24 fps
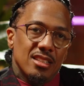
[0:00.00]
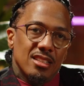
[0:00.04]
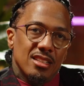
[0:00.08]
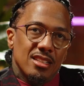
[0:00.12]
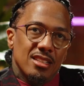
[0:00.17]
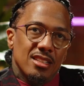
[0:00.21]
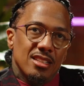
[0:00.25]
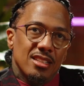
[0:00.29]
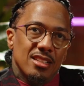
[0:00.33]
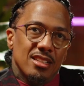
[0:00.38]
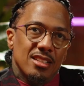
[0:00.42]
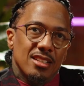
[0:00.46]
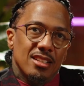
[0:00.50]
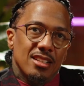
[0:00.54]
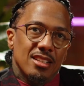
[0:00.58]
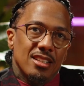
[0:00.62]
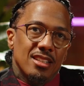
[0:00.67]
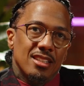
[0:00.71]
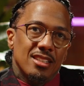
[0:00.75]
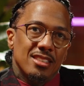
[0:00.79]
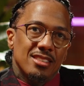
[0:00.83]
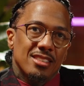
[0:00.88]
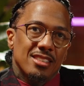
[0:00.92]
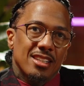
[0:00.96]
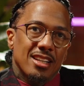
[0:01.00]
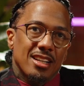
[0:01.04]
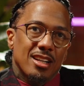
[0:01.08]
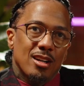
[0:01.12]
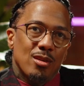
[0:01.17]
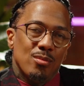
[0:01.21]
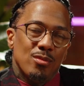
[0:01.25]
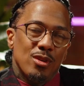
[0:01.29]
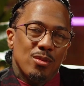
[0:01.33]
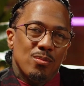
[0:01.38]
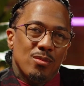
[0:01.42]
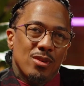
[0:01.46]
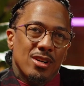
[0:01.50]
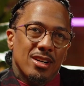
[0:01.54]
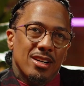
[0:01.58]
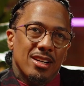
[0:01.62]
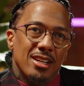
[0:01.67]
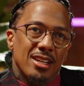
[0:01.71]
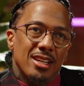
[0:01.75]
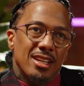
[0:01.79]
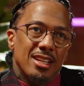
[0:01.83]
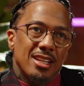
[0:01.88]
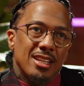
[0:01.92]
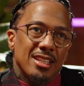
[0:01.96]
Yeah. And it's like, I'm in
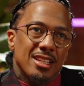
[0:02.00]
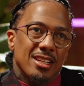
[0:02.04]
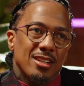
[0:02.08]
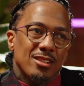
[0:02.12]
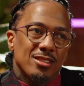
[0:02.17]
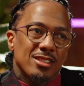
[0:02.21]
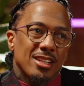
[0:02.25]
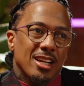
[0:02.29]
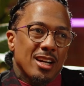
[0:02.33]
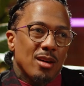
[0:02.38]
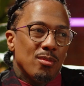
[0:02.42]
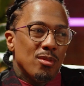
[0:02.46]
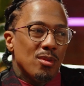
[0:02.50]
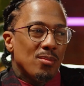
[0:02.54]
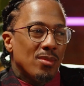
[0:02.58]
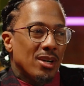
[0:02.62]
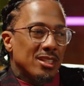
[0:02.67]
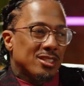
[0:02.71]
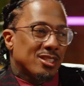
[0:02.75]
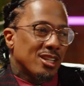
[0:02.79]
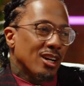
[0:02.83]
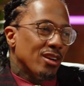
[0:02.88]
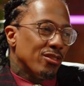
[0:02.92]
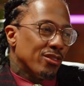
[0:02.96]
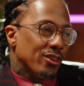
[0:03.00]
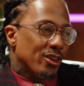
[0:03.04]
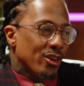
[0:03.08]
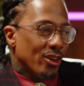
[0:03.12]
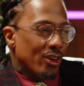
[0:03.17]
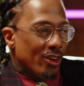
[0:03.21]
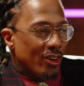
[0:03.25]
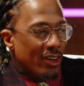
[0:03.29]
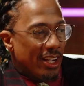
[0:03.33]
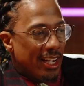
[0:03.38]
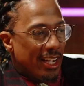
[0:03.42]
my tough girl